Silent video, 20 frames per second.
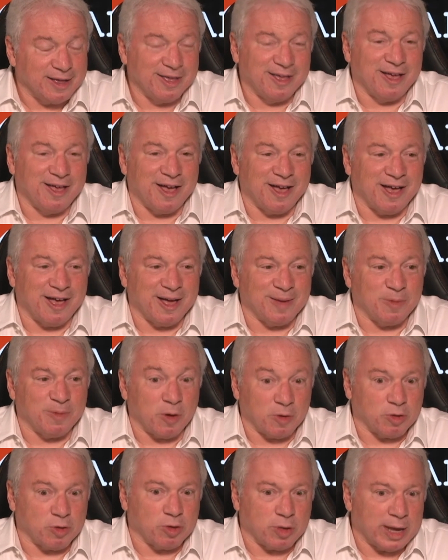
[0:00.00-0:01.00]
or
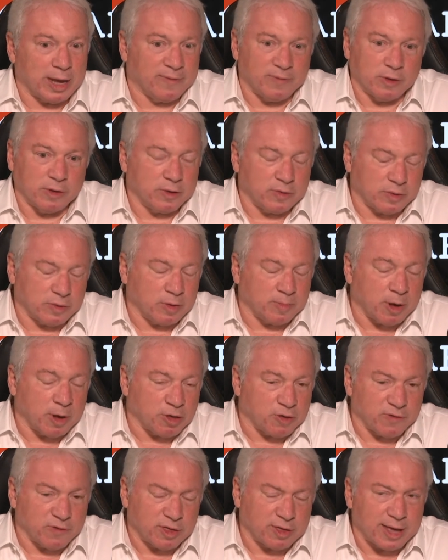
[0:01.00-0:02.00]
even the most
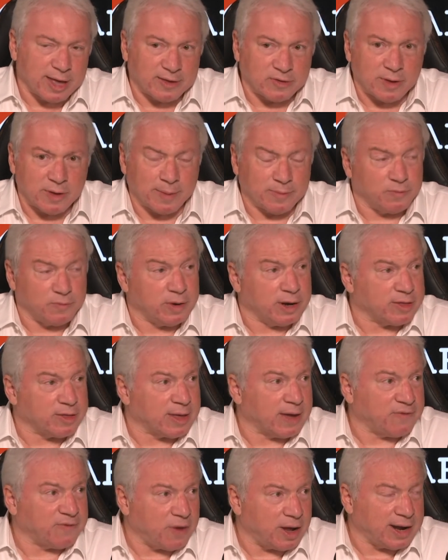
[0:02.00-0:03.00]
sophisticated type of real
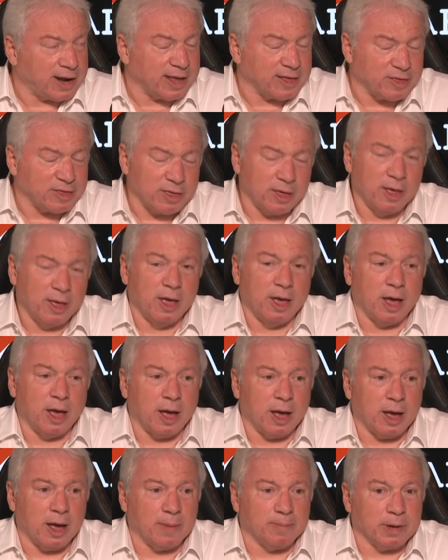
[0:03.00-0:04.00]
estate finance,
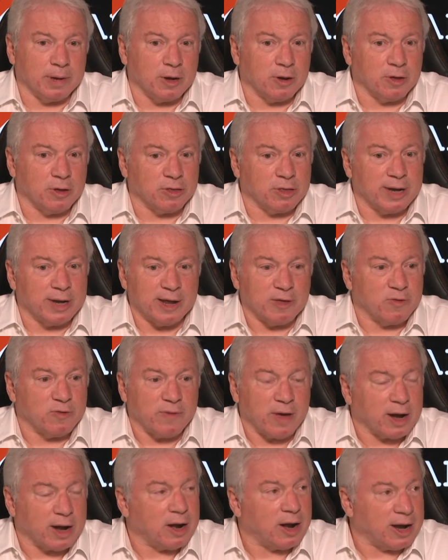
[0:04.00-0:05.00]
because the nature of
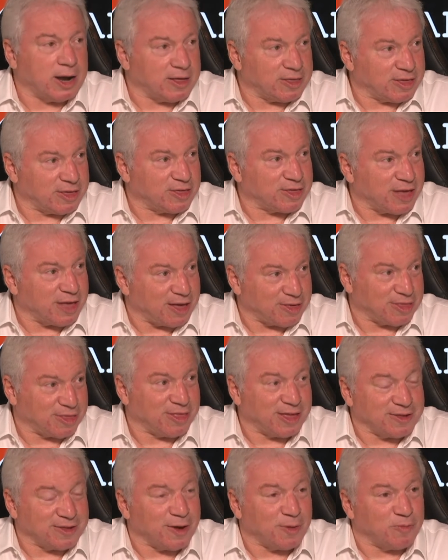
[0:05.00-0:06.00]
our clients is such that
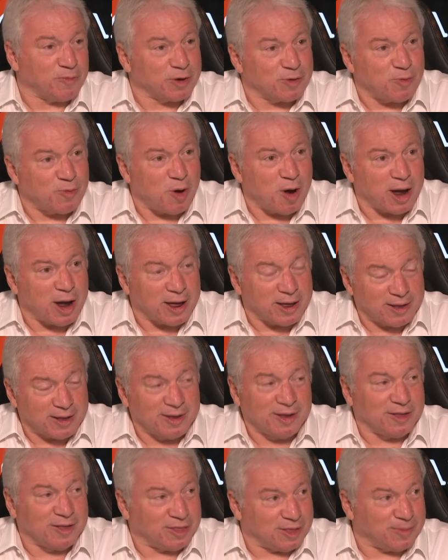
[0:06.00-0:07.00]
they don't require
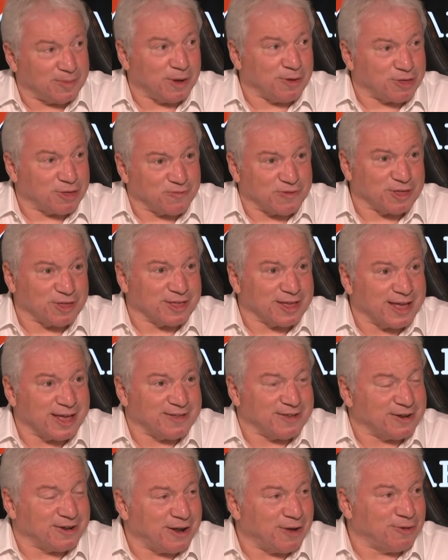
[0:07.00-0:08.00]
the most
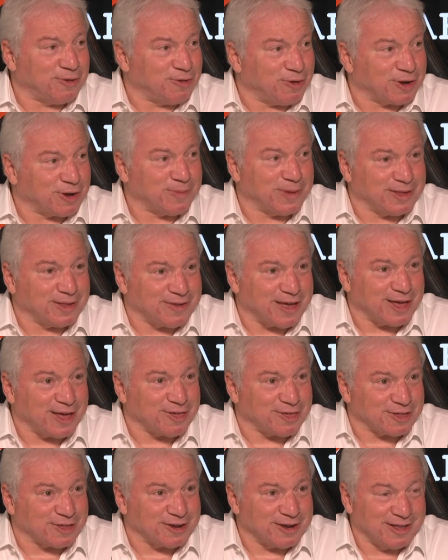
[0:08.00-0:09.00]
sophisticated loan
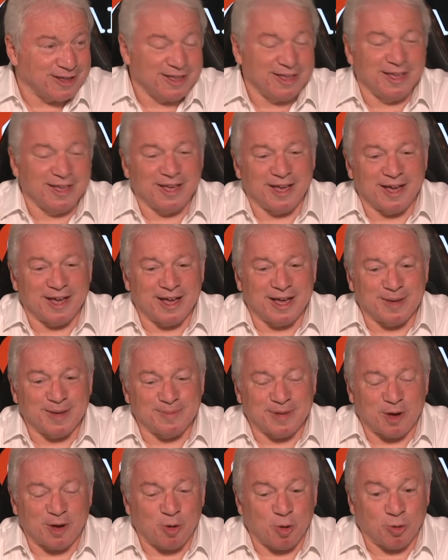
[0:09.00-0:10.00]
documentation
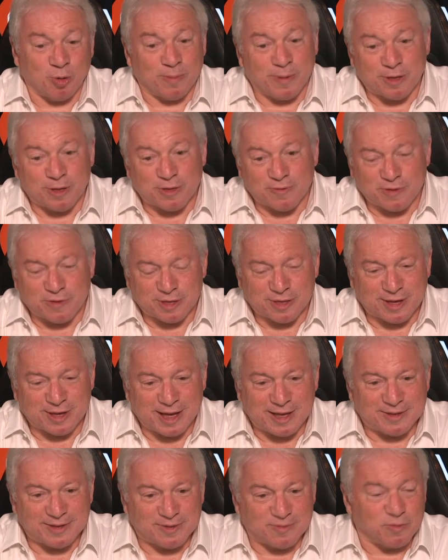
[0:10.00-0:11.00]
or the most
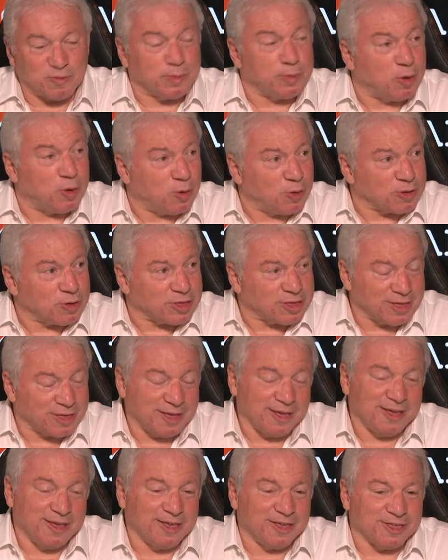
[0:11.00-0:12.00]
sophisticated reports.
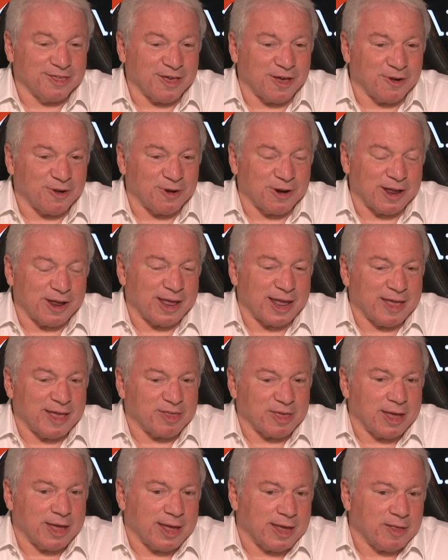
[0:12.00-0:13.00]
So
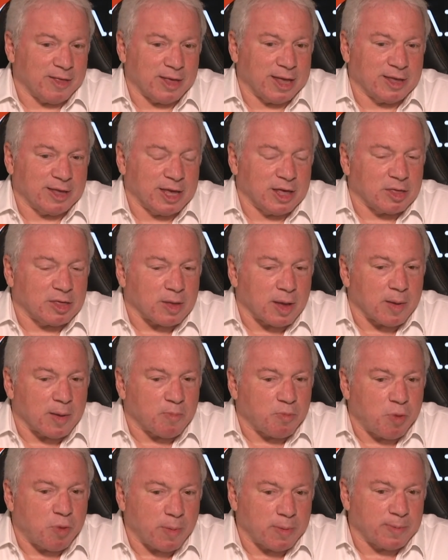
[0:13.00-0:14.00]
it is
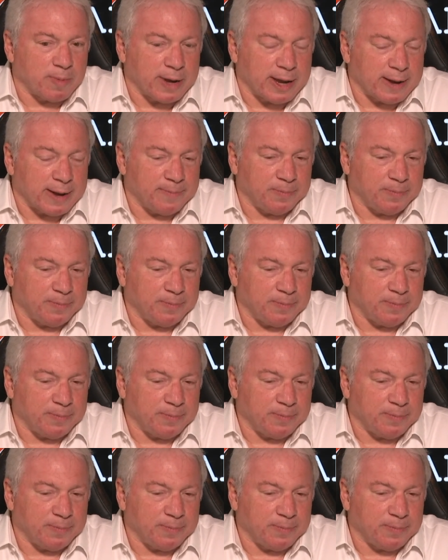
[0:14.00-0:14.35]
probably